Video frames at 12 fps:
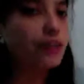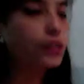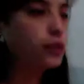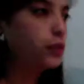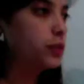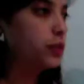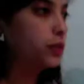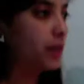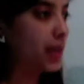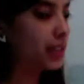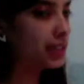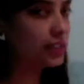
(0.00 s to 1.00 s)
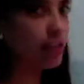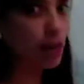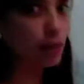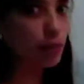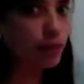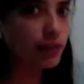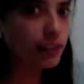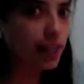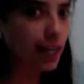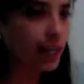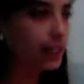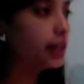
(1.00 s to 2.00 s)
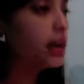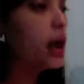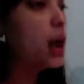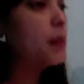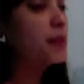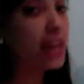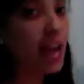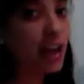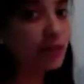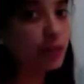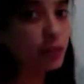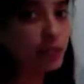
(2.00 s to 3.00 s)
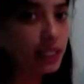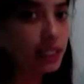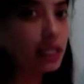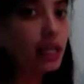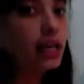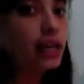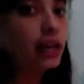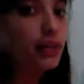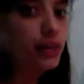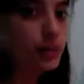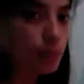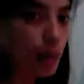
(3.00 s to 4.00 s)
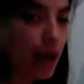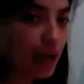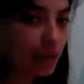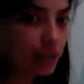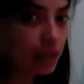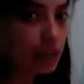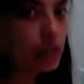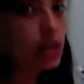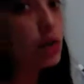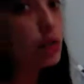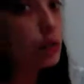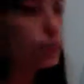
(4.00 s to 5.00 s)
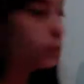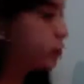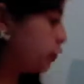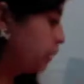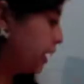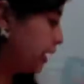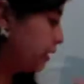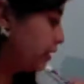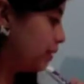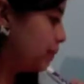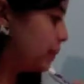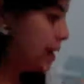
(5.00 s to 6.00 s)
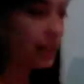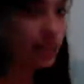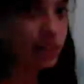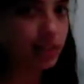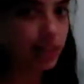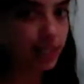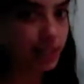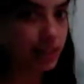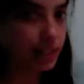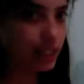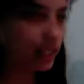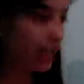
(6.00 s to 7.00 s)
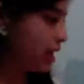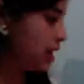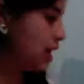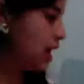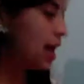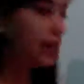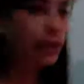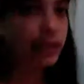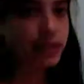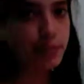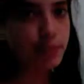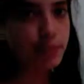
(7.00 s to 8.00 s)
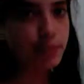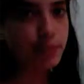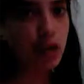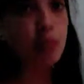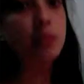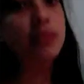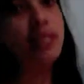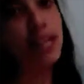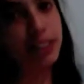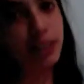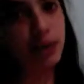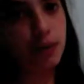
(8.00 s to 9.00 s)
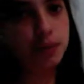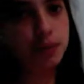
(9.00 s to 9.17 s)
to spend time with the client, but they have to be in the back doing the best thing that they can, and they become technical.